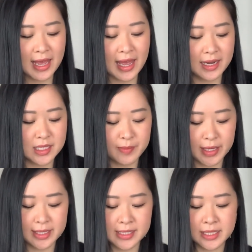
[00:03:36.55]
and it's by
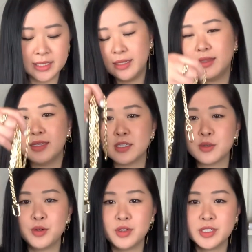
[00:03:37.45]
attaching this
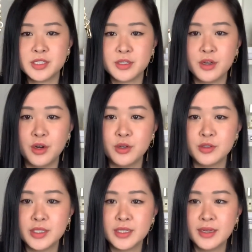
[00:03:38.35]
gorgeous
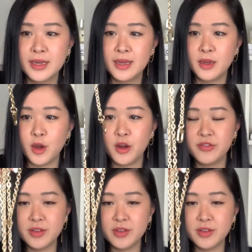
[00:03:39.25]
gold oval